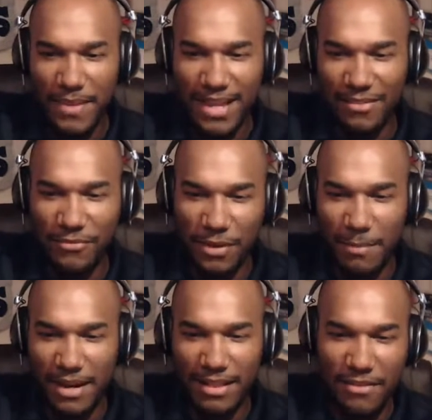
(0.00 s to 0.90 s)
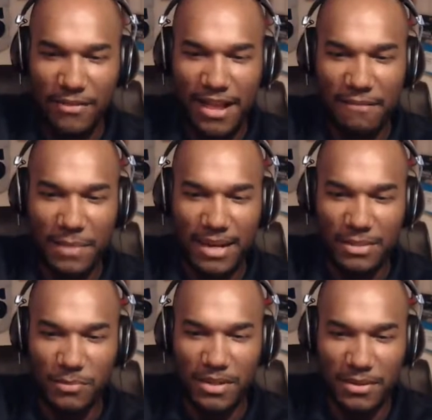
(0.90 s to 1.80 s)
In for about like 5
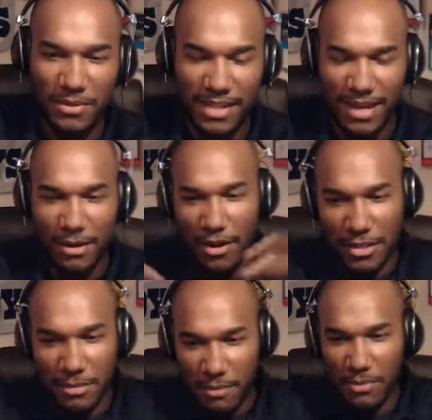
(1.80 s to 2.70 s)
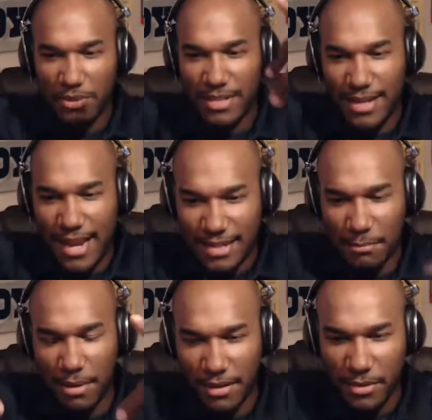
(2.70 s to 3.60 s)
minutes, where there's like all these people just asking
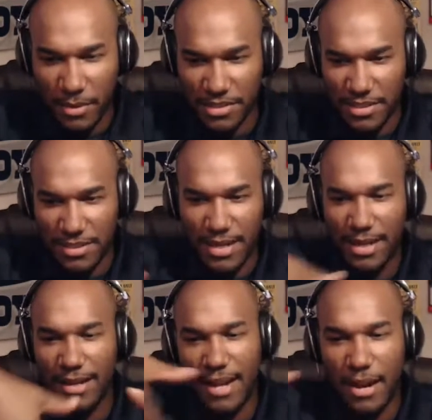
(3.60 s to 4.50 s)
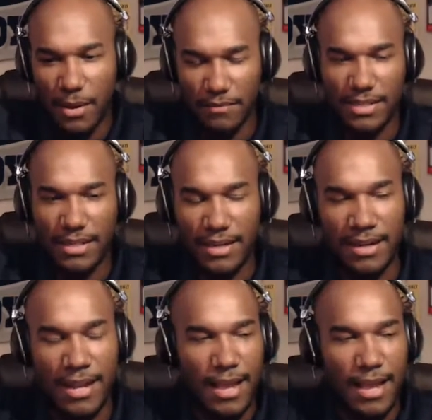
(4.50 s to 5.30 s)
Paulie questions now all of a sudden.